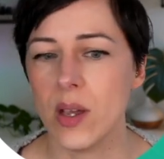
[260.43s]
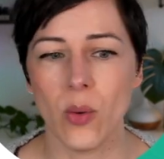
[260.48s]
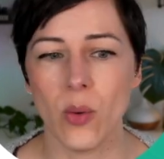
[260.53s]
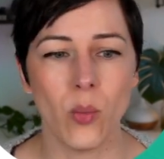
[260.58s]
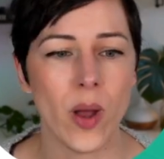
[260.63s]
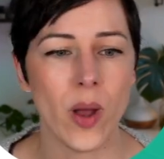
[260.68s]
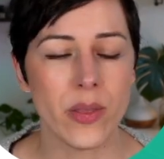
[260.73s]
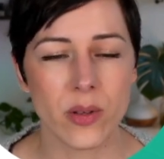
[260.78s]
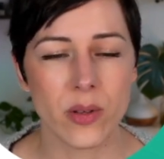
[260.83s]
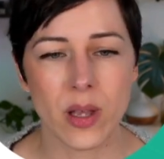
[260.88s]

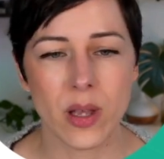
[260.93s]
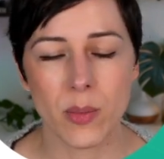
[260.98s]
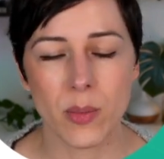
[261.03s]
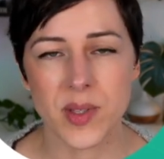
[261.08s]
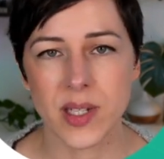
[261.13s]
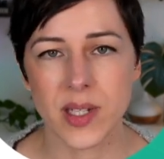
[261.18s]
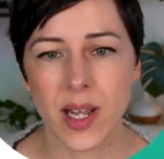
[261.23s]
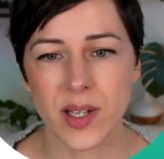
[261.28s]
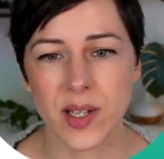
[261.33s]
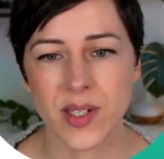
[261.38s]
whether there was
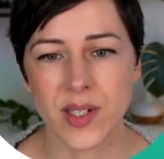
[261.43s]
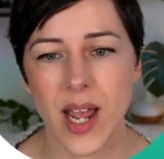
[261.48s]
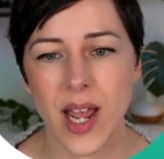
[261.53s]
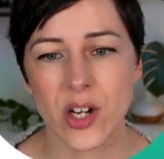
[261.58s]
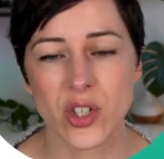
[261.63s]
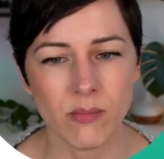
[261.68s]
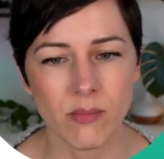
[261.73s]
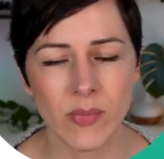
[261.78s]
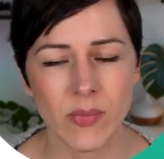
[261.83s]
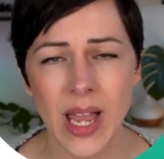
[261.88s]
a next
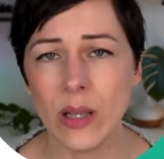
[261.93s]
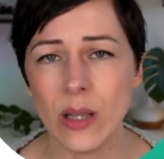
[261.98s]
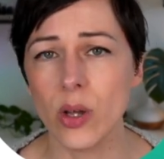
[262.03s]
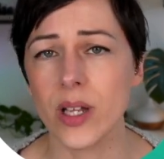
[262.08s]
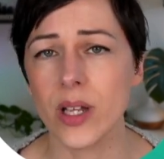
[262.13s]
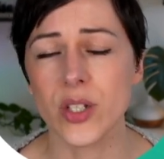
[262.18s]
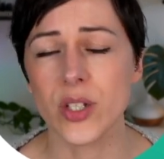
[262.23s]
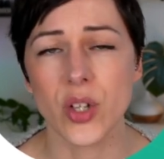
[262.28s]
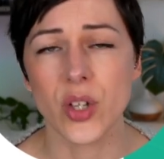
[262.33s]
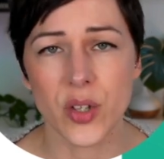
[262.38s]
action, how long
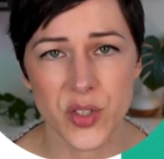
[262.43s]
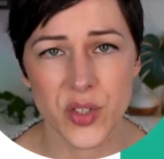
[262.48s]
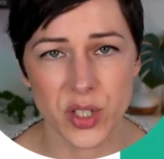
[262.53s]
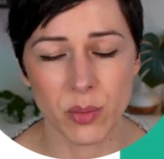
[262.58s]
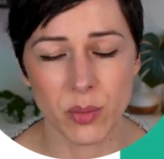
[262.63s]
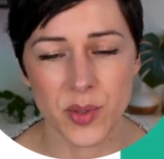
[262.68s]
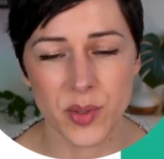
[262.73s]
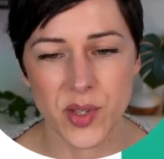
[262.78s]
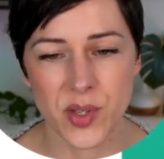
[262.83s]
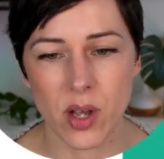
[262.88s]
it took us to
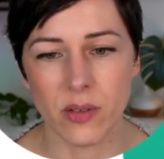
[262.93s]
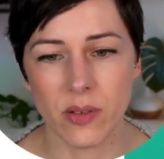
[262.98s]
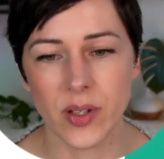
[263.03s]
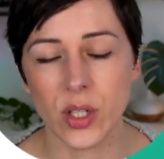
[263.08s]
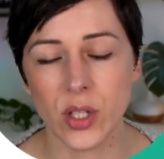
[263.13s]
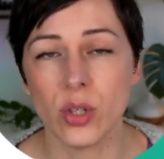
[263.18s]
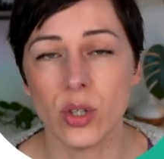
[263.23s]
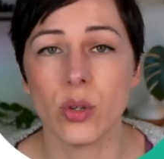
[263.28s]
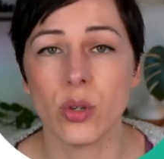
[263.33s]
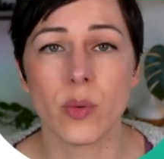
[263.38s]
resolve
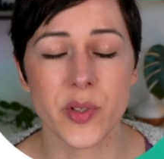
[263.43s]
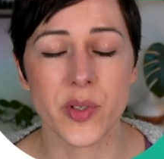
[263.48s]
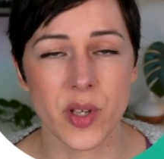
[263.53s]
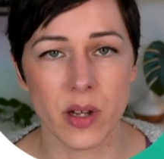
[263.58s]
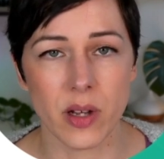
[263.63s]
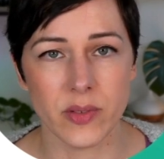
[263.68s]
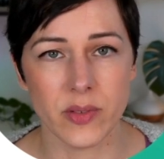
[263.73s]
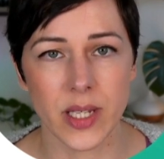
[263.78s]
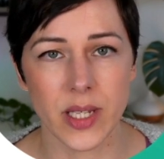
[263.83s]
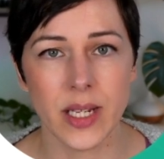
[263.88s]
it, who
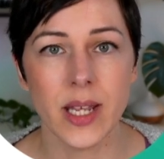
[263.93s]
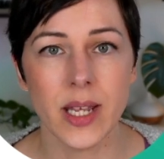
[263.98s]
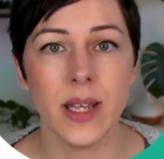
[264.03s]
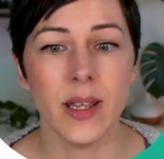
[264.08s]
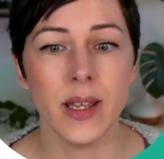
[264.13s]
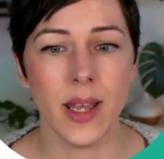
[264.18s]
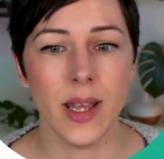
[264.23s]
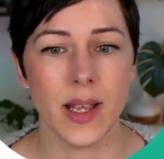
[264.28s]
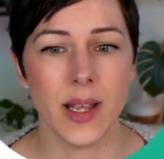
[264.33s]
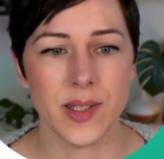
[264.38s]
resolved it,
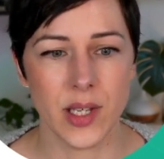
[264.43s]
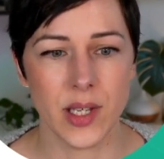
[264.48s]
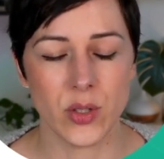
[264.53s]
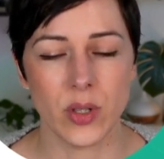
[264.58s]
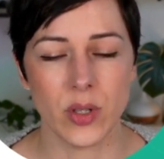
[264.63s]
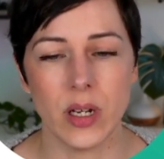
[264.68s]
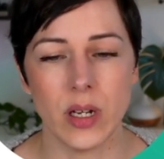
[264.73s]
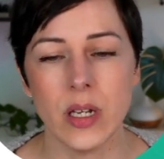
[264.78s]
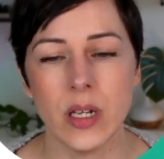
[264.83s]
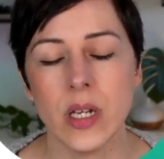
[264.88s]

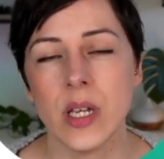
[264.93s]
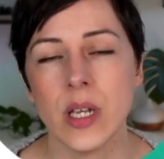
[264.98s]
etc.